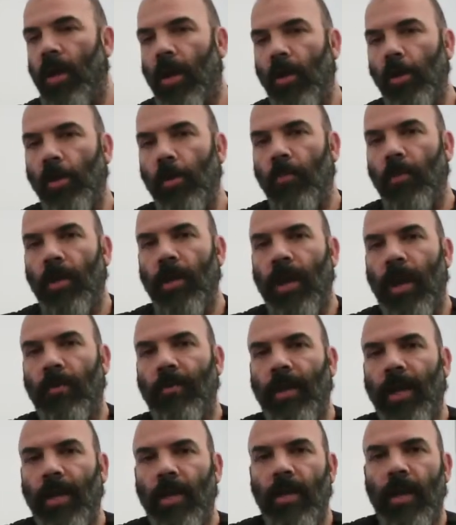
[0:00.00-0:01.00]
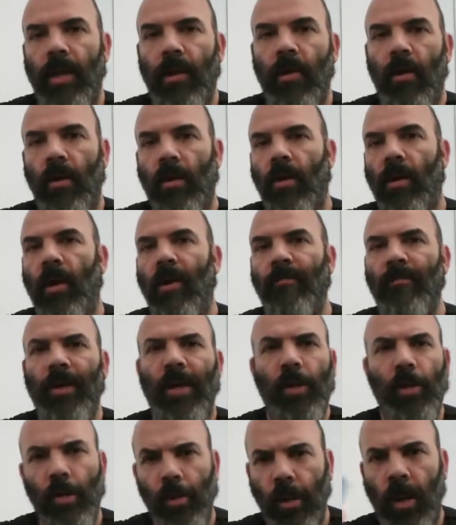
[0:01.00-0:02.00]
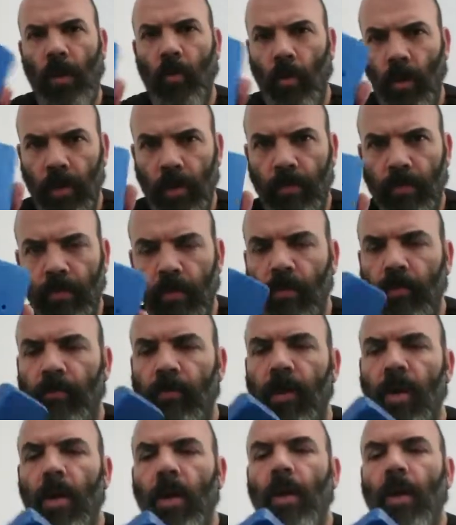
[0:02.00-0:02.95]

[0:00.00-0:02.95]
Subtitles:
a simple clamp that I can take on and off, because it's not weatherproof.